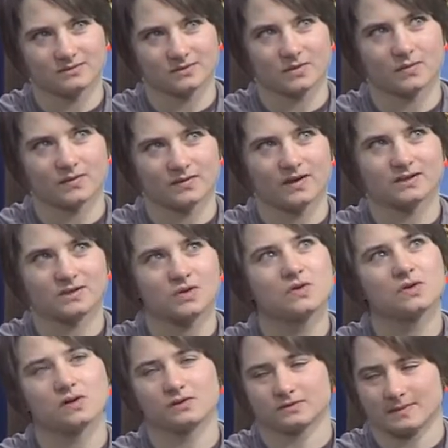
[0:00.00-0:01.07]
or we've had two
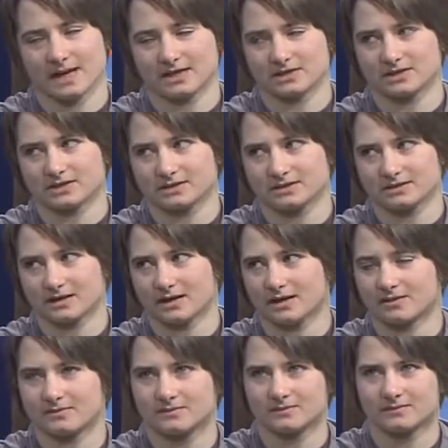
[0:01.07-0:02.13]
close matches.
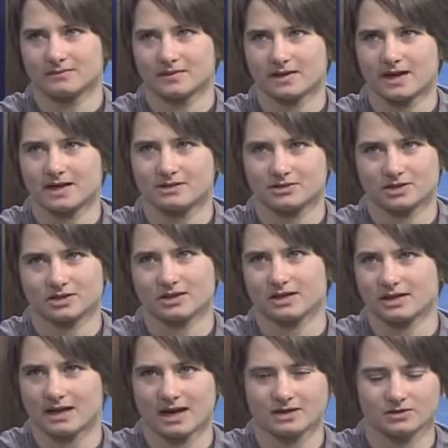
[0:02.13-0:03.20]
Last year
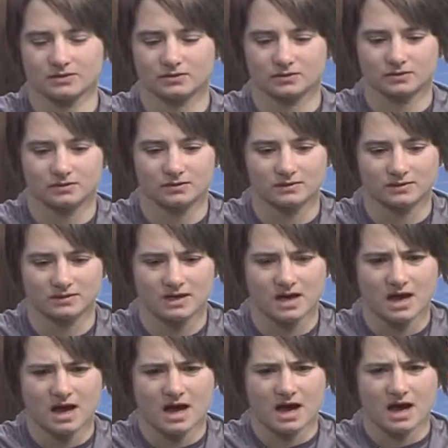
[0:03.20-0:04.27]
at National Duels,
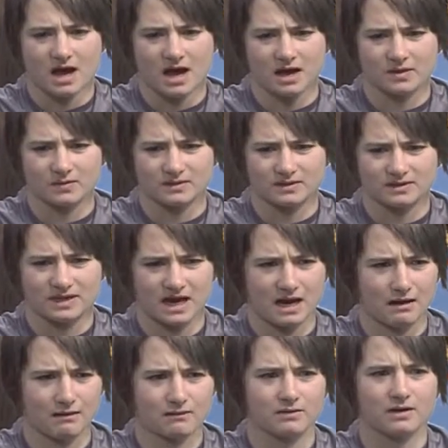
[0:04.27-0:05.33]
I was
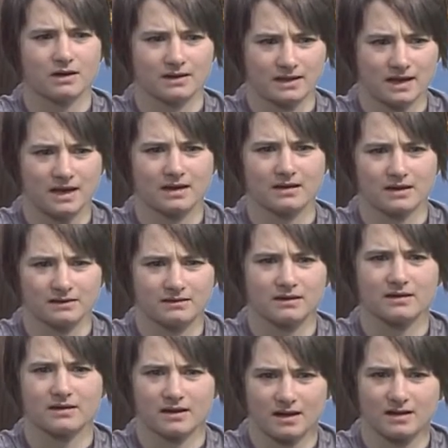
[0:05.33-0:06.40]
down again, I
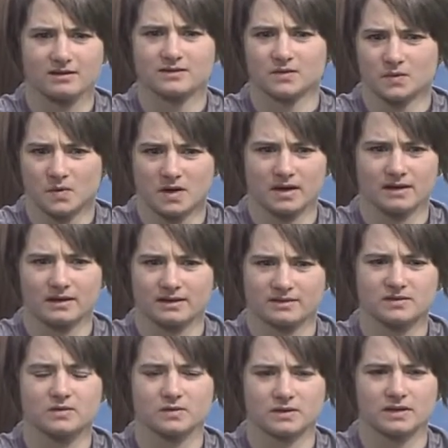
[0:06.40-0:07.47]
think, 8-1. I
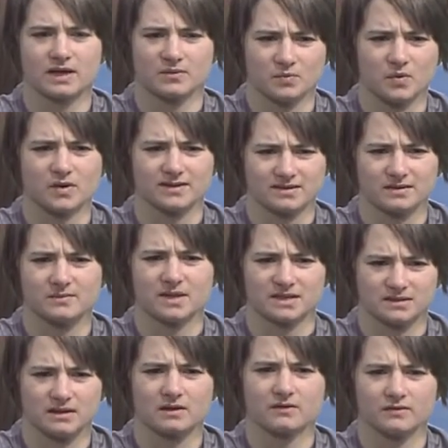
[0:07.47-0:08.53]
scored 8 points on
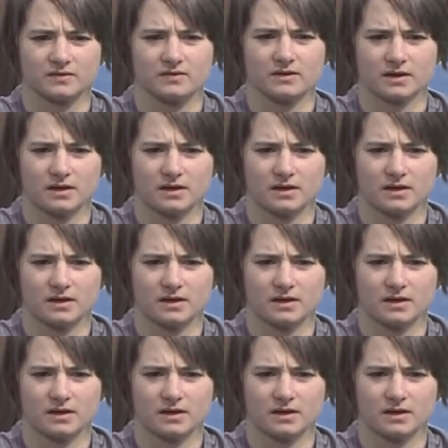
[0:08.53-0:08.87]
myself.